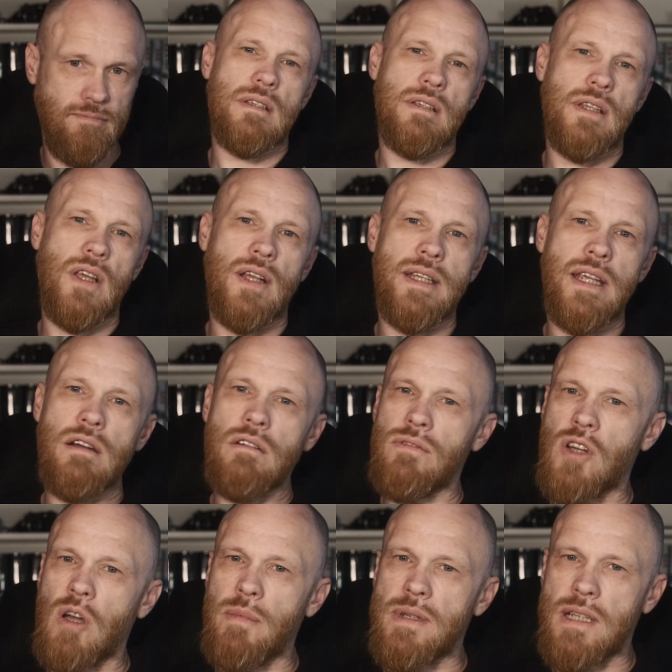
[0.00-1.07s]
The idea of
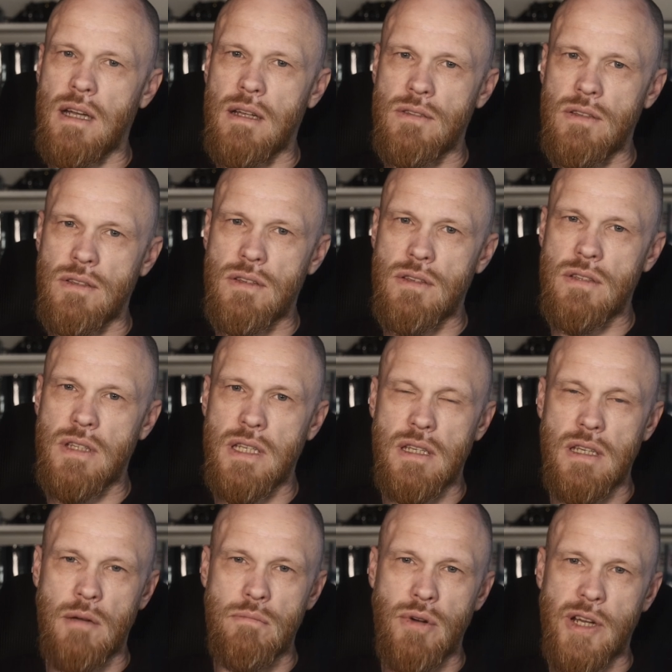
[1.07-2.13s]
comitatus,
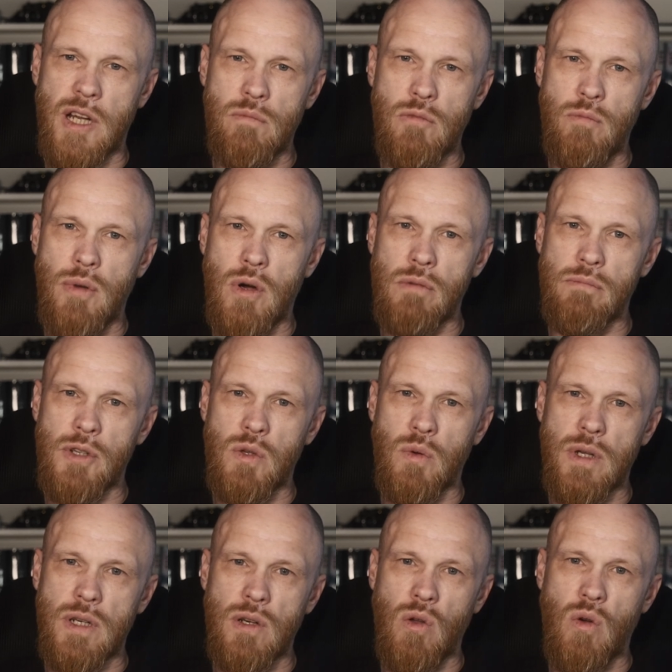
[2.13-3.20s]
the unbreakable bond
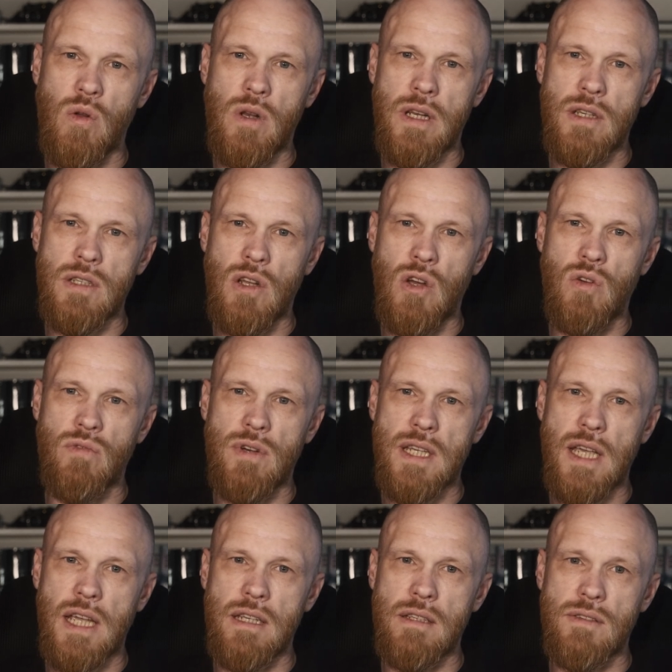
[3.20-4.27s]
between Lord and his loyal
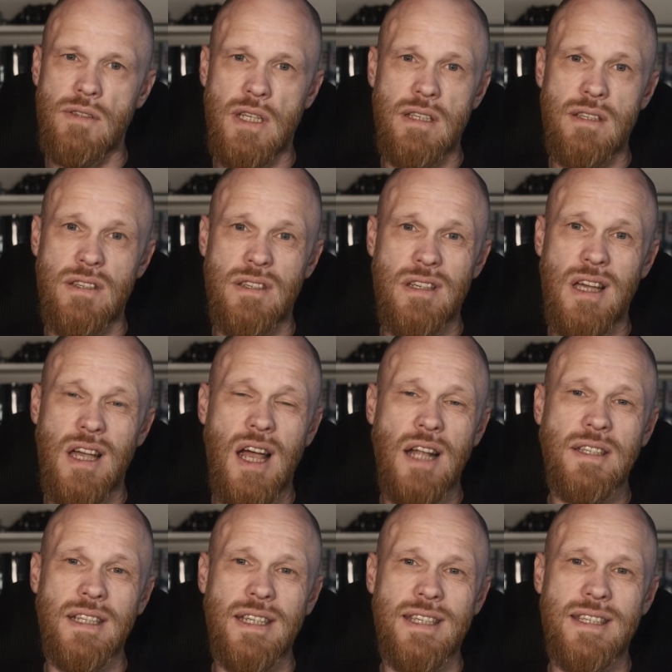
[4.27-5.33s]
retainers, is
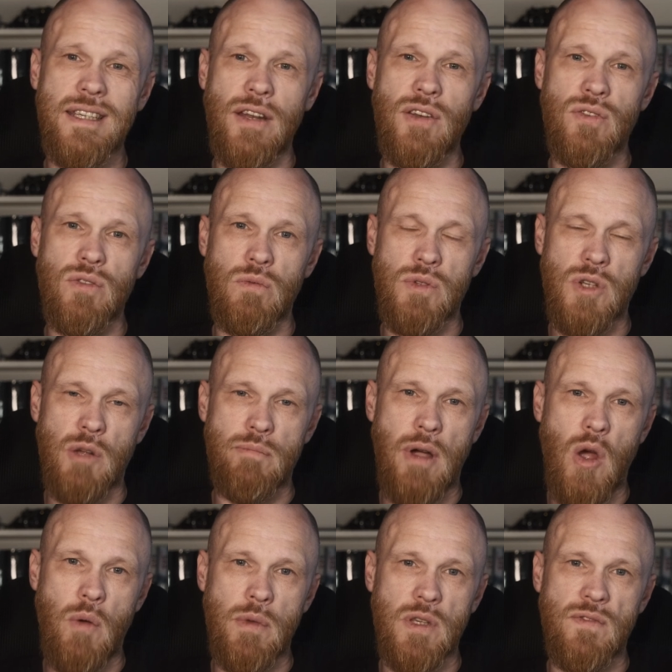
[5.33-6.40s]
utterly central to the
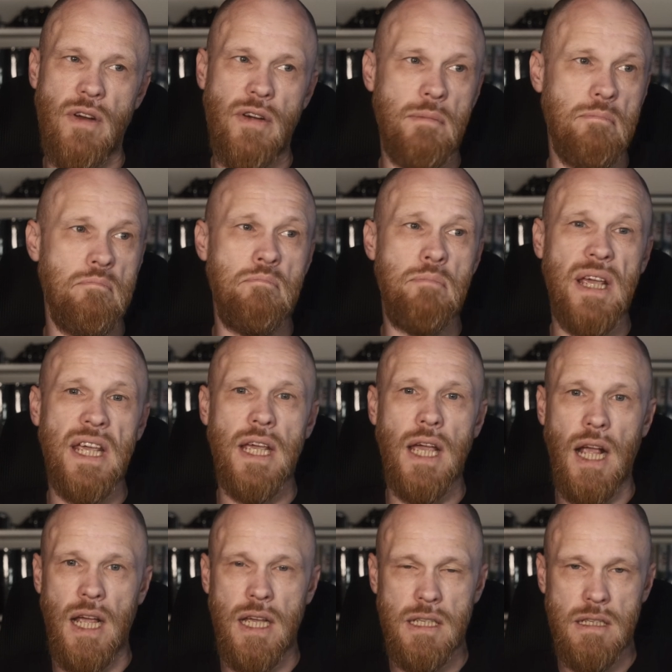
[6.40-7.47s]
poem's very
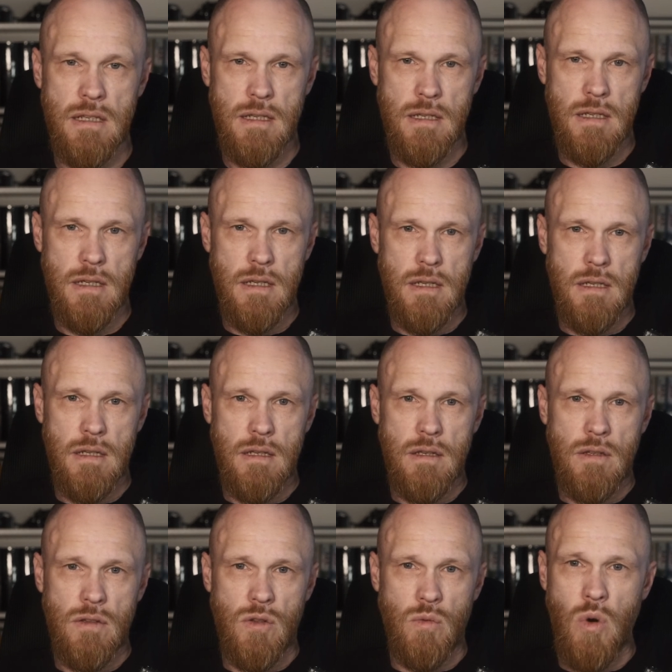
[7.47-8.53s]
being.
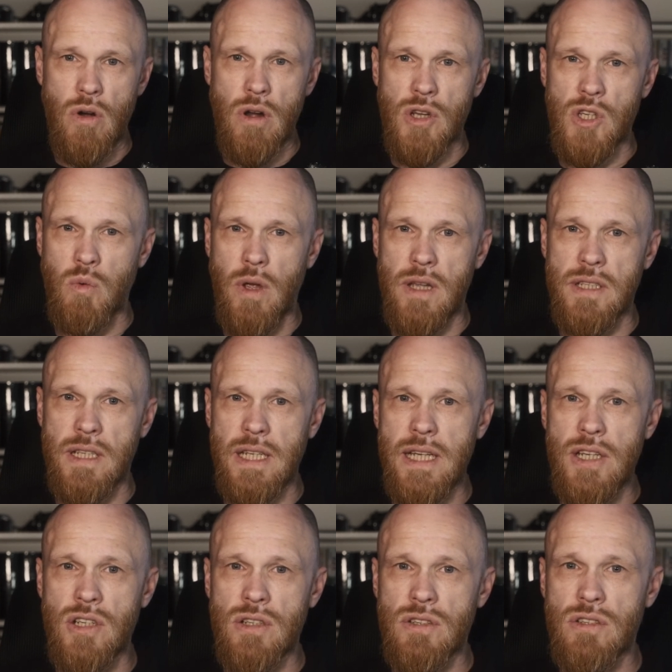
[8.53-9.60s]
The warrior swears
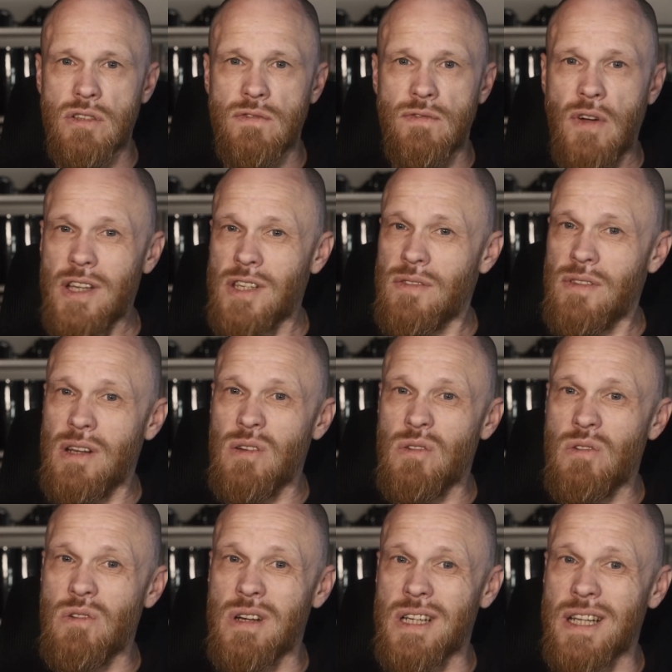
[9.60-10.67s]
allegiance, fights for the
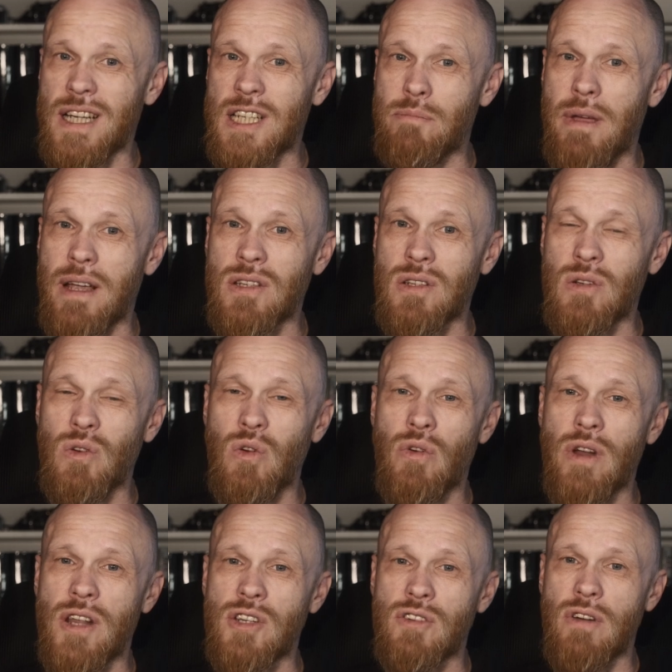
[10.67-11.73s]
Lord, and expects
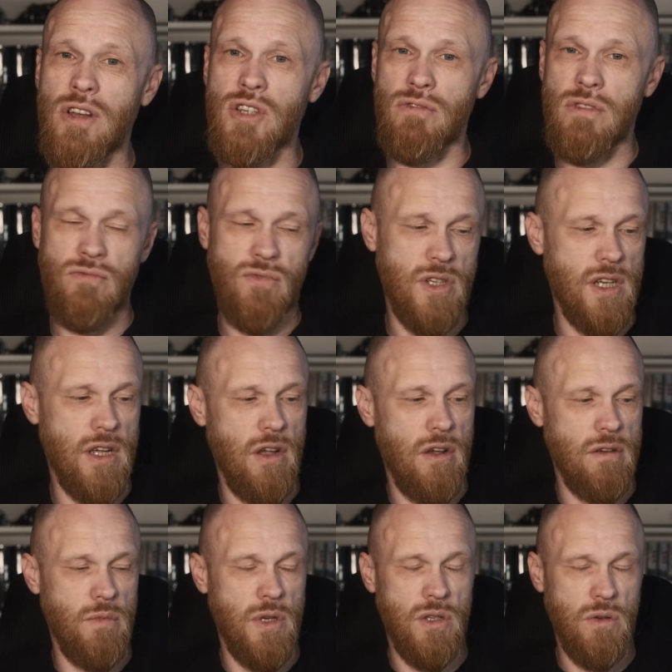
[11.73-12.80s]
glory and treasure in
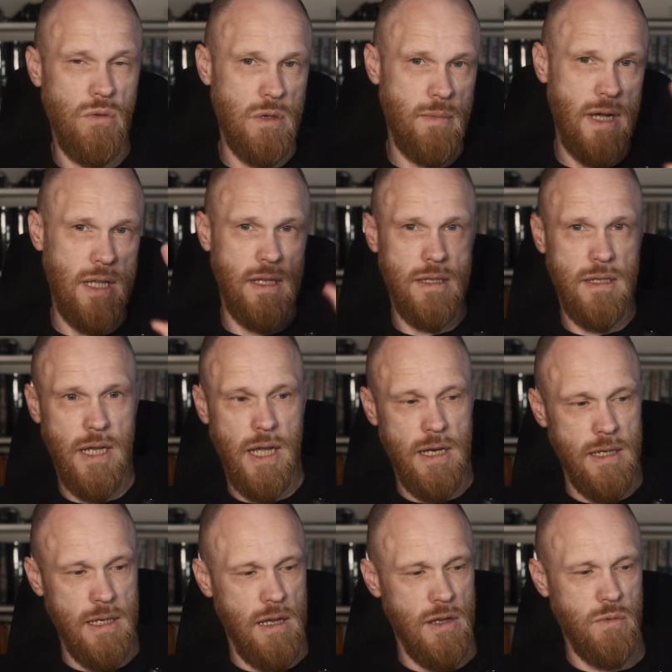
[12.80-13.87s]
return. We talked about this again
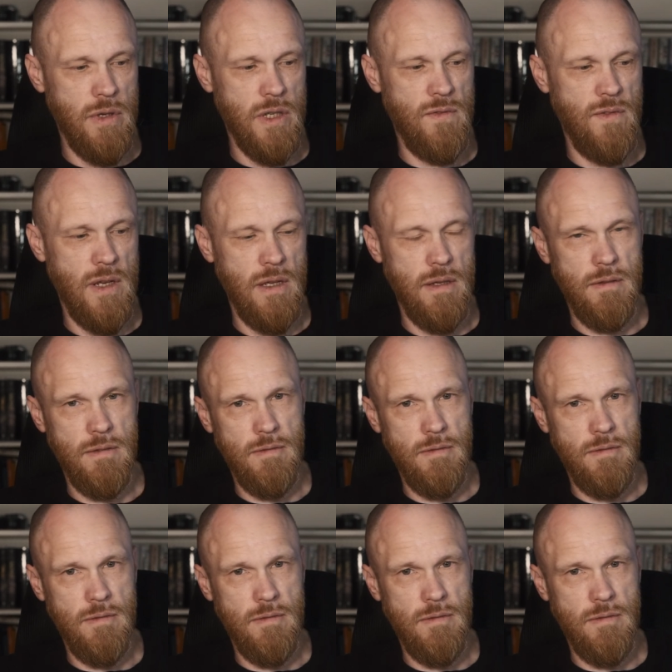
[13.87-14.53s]
in last week's video.